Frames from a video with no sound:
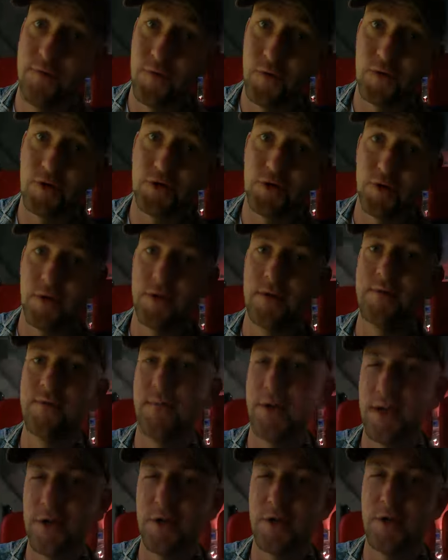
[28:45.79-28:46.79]
for sure.
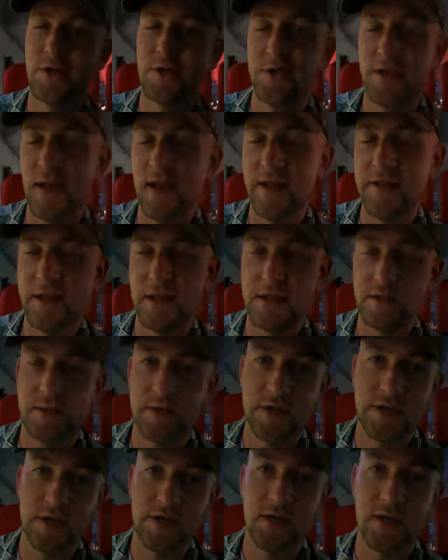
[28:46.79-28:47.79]
Make sure to add this
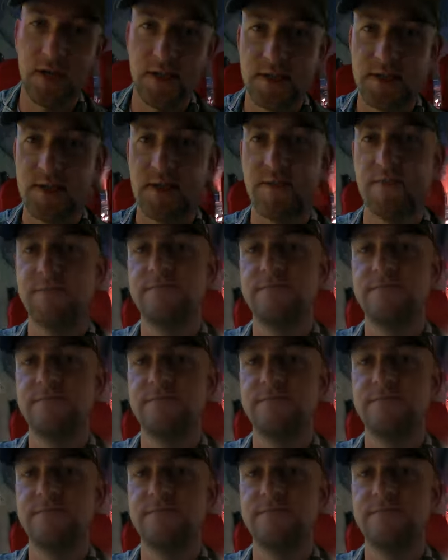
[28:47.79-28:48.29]
one to your list.